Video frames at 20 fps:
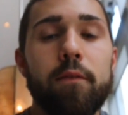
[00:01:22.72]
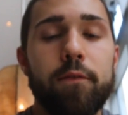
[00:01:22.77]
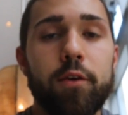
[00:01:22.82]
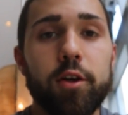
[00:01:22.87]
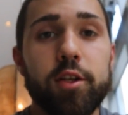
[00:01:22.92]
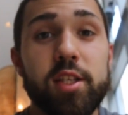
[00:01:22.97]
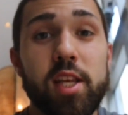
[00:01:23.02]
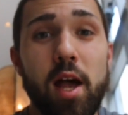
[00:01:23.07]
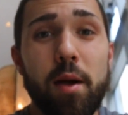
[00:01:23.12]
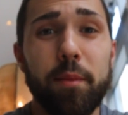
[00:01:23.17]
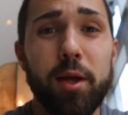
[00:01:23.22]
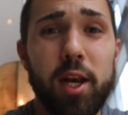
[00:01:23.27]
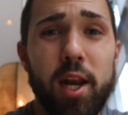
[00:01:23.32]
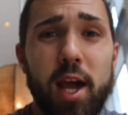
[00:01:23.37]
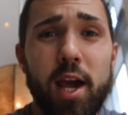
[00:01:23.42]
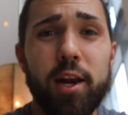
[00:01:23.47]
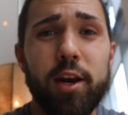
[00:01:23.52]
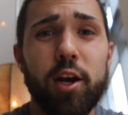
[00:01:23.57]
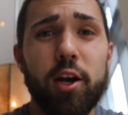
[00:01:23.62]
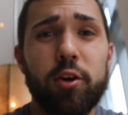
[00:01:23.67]
First time at
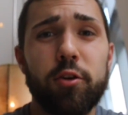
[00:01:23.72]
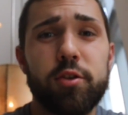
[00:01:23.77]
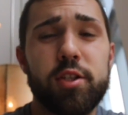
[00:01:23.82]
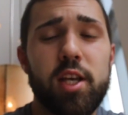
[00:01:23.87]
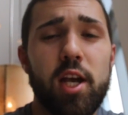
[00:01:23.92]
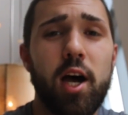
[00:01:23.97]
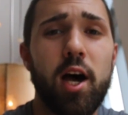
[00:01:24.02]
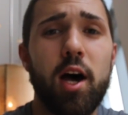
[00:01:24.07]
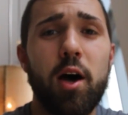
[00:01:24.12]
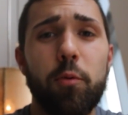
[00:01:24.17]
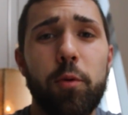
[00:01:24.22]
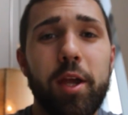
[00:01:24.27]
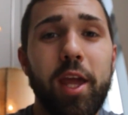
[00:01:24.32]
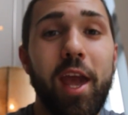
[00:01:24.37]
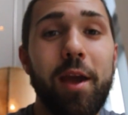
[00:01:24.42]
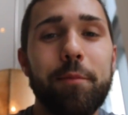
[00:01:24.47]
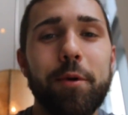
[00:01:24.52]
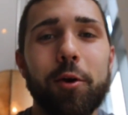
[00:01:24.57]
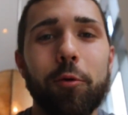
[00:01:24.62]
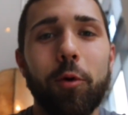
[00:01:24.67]
Nando's. We
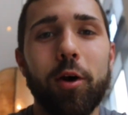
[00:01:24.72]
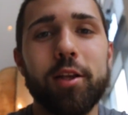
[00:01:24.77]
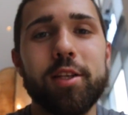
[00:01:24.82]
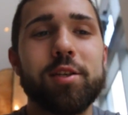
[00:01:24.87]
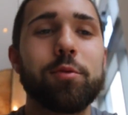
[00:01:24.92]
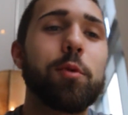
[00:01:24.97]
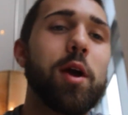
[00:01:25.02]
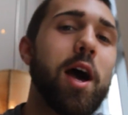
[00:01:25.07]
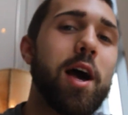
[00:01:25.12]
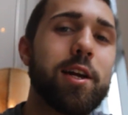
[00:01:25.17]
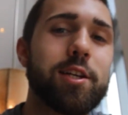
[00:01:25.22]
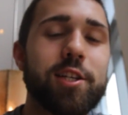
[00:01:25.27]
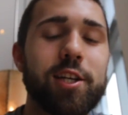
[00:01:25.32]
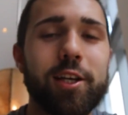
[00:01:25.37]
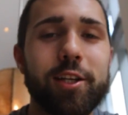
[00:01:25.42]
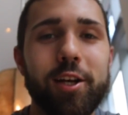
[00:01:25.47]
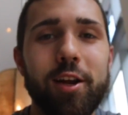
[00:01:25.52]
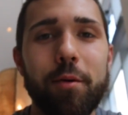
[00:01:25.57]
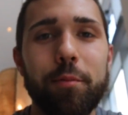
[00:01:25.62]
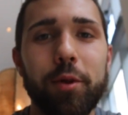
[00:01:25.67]
came here once and we
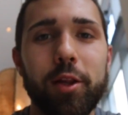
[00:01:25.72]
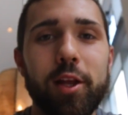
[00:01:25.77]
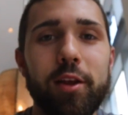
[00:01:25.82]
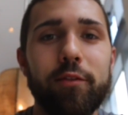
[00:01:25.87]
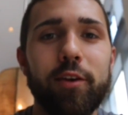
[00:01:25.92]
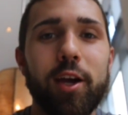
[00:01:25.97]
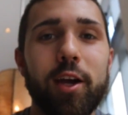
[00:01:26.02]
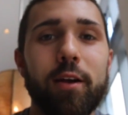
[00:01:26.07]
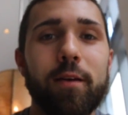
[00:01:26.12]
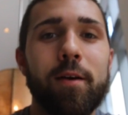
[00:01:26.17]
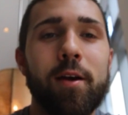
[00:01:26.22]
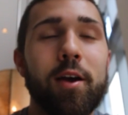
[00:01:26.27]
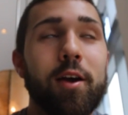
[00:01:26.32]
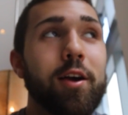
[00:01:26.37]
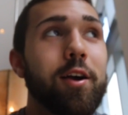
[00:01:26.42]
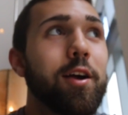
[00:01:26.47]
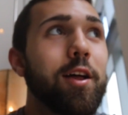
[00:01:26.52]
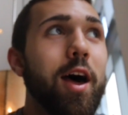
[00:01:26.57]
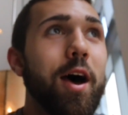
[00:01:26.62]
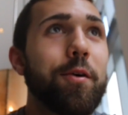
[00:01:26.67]
actually ended up leaving.
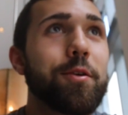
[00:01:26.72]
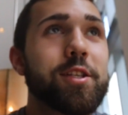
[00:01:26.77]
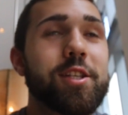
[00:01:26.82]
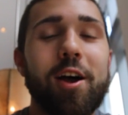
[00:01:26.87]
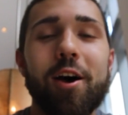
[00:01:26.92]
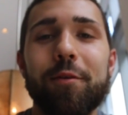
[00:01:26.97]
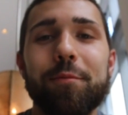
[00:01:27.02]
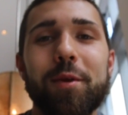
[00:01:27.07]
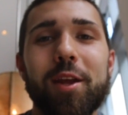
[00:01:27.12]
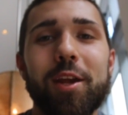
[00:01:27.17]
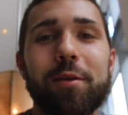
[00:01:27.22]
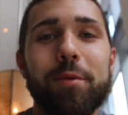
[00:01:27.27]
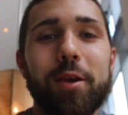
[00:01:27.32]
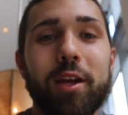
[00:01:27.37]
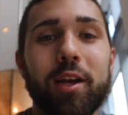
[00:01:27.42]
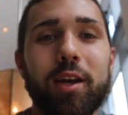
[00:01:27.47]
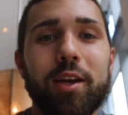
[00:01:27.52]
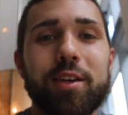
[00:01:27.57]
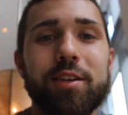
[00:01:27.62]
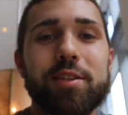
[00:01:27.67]
That was on me
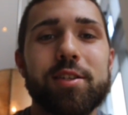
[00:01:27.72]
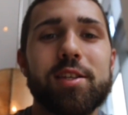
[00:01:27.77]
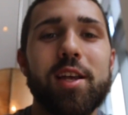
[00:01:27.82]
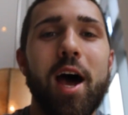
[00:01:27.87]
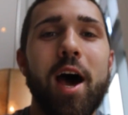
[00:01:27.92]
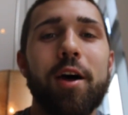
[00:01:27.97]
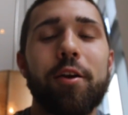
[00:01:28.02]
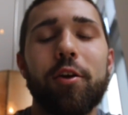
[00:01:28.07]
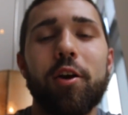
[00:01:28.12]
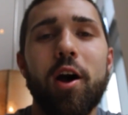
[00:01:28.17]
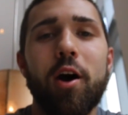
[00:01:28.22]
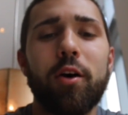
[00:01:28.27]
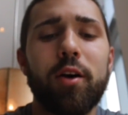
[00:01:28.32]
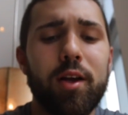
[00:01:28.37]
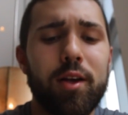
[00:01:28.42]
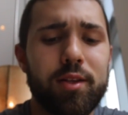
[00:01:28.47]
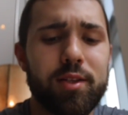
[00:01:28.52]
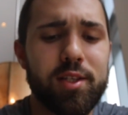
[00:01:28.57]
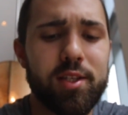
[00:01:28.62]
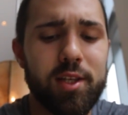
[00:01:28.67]
because, I don't know,
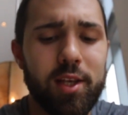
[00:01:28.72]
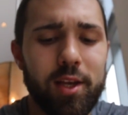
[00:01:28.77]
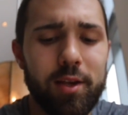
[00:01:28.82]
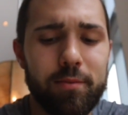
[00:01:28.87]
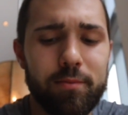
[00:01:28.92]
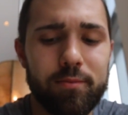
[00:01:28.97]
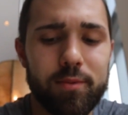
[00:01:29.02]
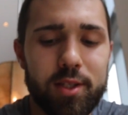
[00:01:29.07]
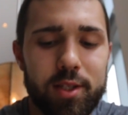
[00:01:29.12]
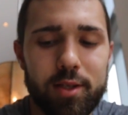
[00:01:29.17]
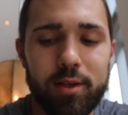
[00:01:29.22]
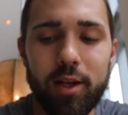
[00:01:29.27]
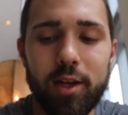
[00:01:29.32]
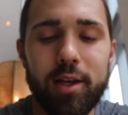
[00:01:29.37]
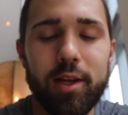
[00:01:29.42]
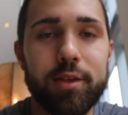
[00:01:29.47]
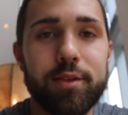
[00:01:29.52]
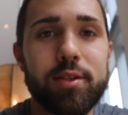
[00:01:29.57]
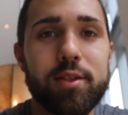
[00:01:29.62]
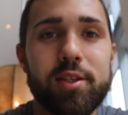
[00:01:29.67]
it
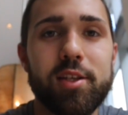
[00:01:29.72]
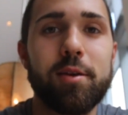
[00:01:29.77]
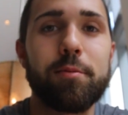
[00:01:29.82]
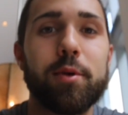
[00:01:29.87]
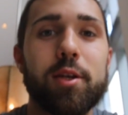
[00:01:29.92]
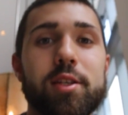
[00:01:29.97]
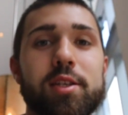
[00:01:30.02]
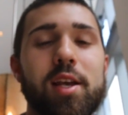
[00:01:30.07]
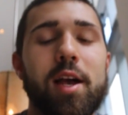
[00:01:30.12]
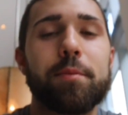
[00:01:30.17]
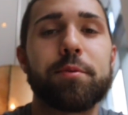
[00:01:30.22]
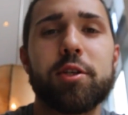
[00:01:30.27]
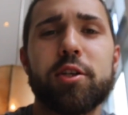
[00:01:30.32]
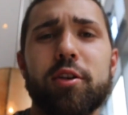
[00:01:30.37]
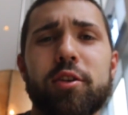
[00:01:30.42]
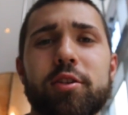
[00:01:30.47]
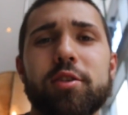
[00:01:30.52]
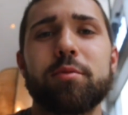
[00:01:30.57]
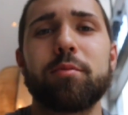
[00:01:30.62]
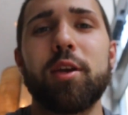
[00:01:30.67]
doesn't seem
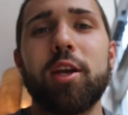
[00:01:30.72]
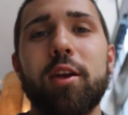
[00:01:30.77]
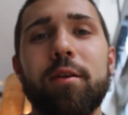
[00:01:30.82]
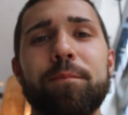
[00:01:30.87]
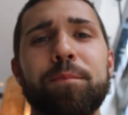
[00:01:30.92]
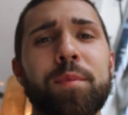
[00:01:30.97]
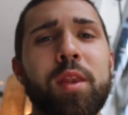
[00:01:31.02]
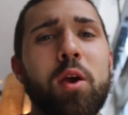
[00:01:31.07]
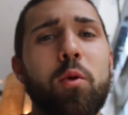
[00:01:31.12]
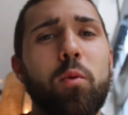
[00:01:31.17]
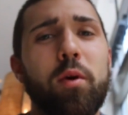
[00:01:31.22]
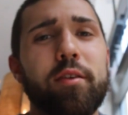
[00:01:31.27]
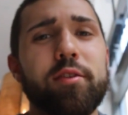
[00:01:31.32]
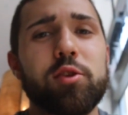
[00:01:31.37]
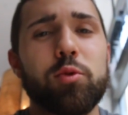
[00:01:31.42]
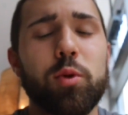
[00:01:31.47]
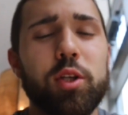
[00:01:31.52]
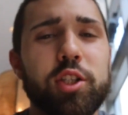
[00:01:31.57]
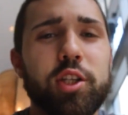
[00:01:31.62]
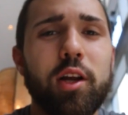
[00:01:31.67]
exceptional to me. We have
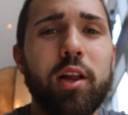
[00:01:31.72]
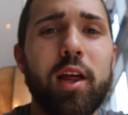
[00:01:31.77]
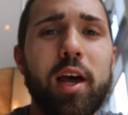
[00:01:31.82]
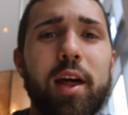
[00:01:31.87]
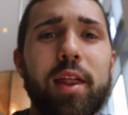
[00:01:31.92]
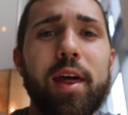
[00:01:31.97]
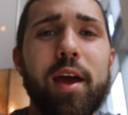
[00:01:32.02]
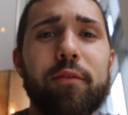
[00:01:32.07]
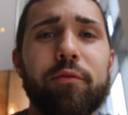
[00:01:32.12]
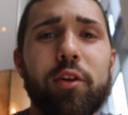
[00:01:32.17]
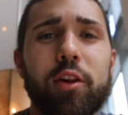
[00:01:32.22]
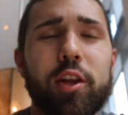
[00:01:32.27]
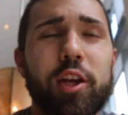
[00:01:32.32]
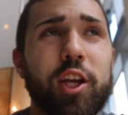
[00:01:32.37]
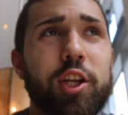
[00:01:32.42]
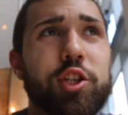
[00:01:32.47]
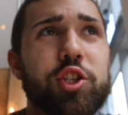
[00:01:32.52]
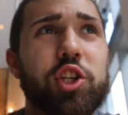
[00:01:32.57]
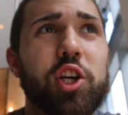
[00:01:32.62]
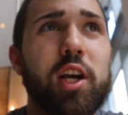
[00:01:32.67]
Swiss Chalet, they have really
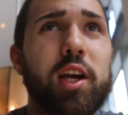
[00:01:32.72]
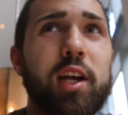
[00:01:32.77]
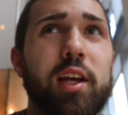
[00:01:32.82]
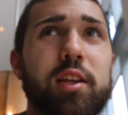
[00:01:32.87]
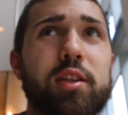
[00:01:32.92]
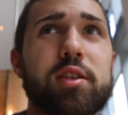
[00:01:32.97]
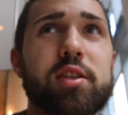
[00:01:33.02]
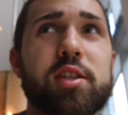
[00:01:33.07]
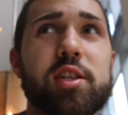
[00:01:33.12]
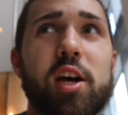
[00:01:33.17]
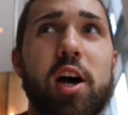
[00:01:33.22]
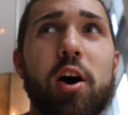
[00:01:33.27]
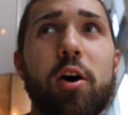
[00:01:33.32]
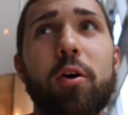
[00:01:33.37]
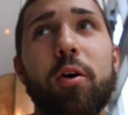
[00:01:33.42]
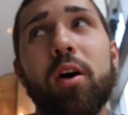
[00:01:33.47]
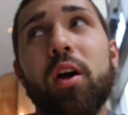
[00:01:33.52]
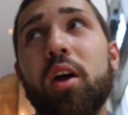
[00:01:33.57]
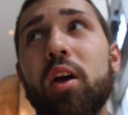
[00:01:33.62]
good chicken, so